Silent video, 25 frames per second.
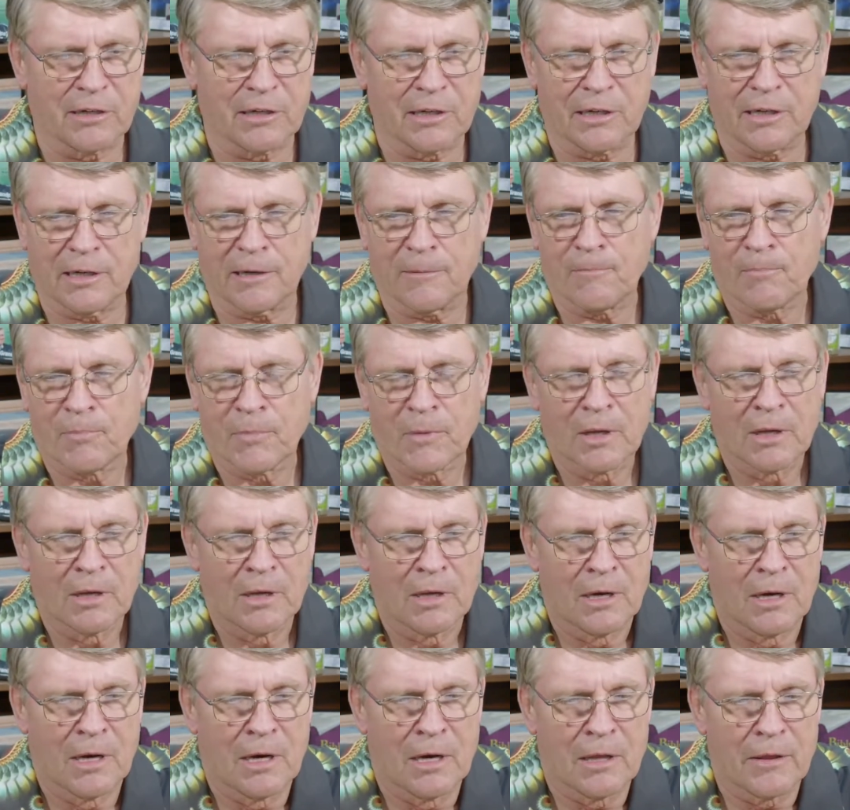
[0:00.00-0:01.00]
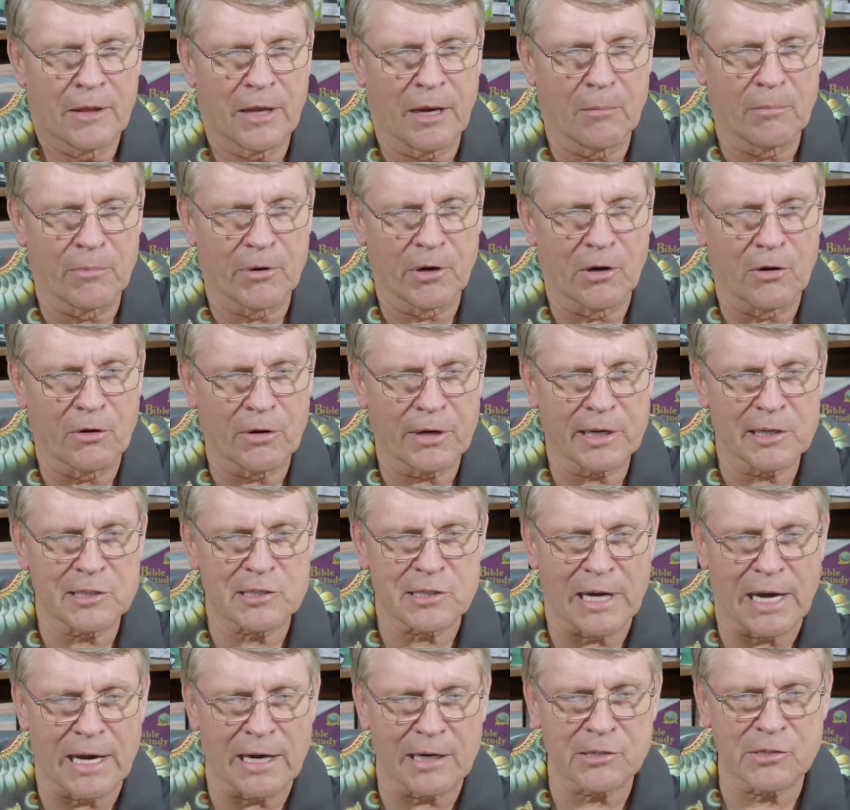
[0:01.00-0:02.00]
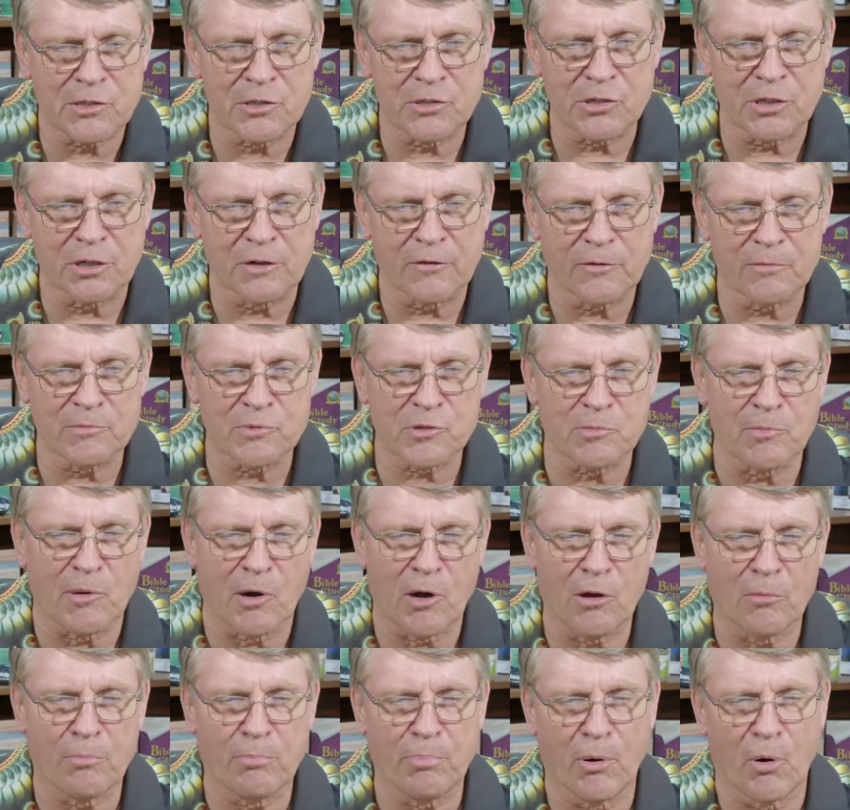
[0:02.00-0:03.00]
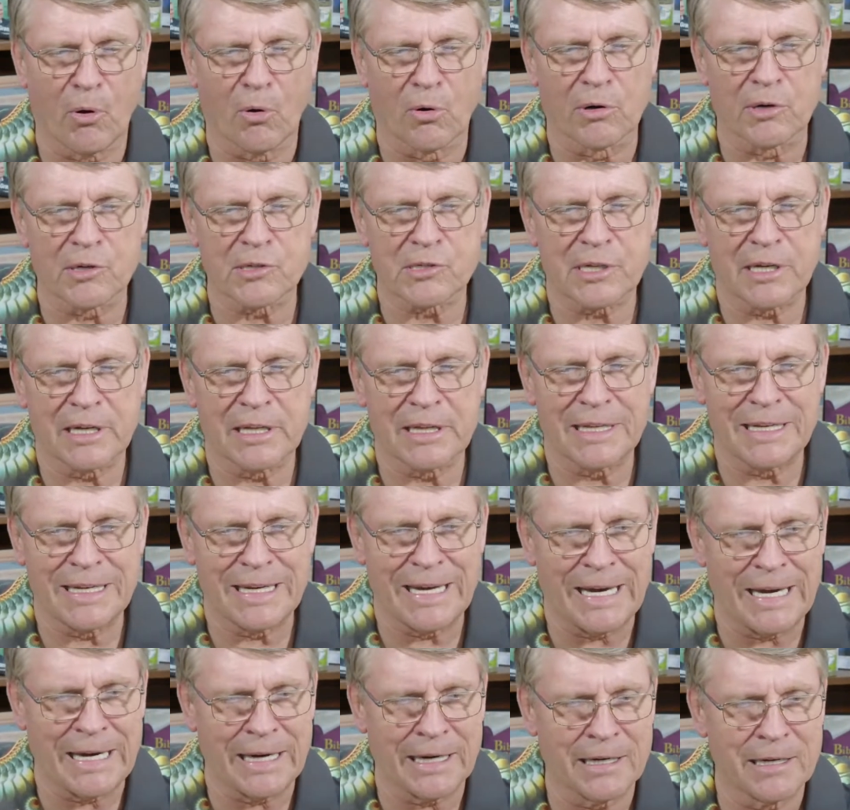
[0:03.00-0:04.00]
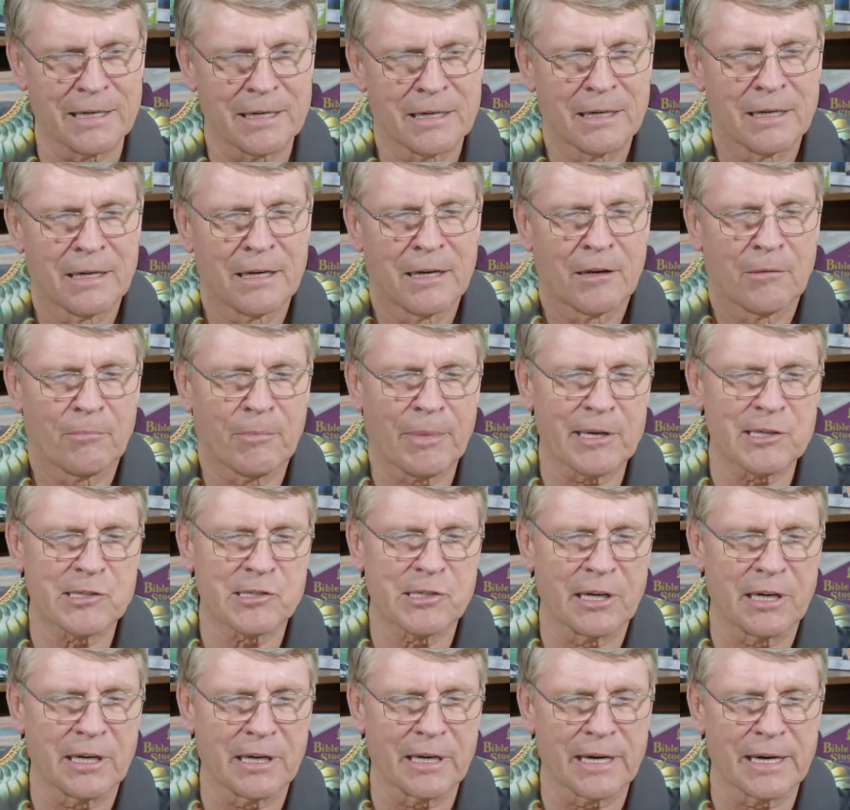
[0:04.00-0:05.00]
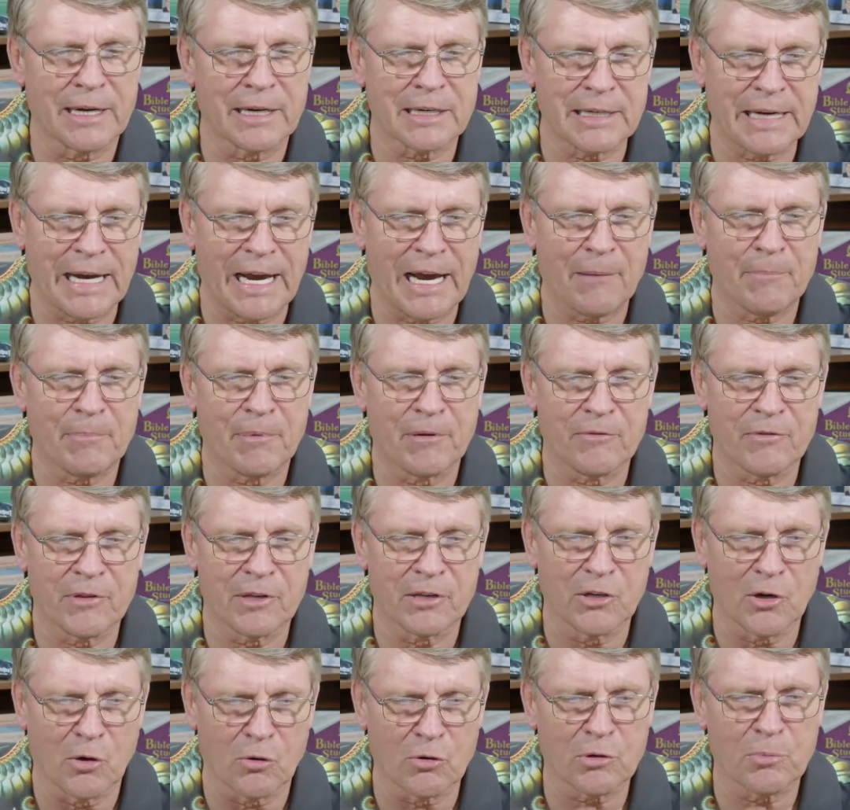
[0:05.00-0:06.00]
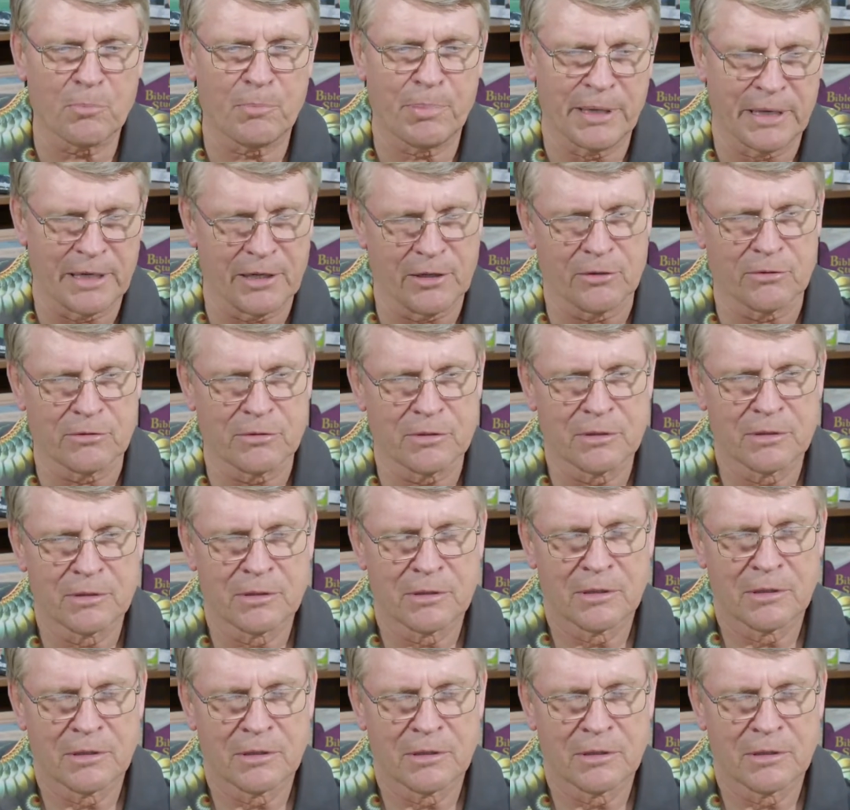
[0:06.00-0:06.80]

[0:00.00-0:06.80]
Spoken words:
The embryo gets oxygen from small pores in the egg by sitting on top of the yolk pillow.